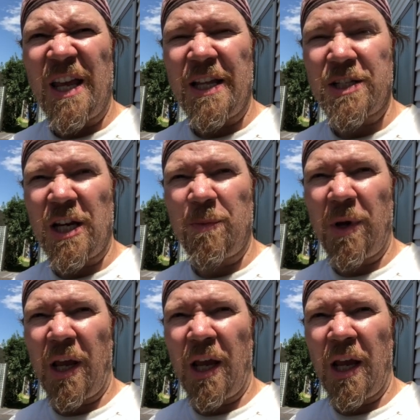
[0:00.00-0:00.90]
it's gonna
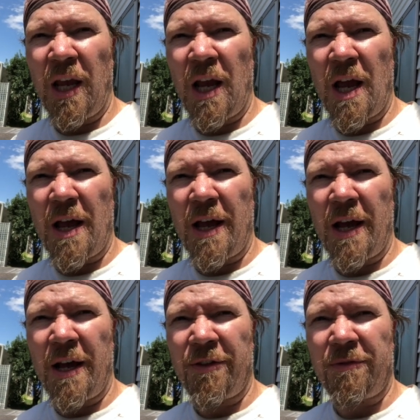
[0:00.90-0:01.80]
be
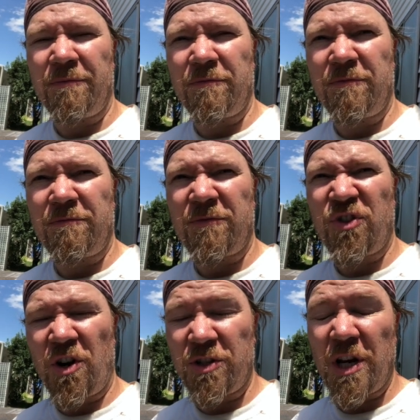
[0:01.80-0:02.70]

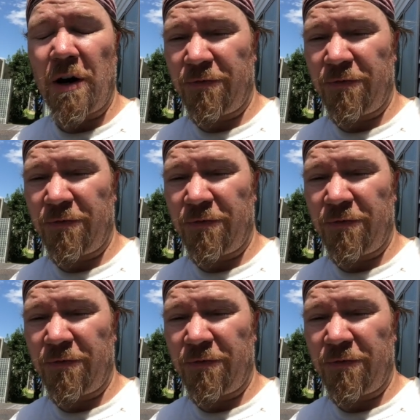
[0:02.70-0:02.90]
Thursday or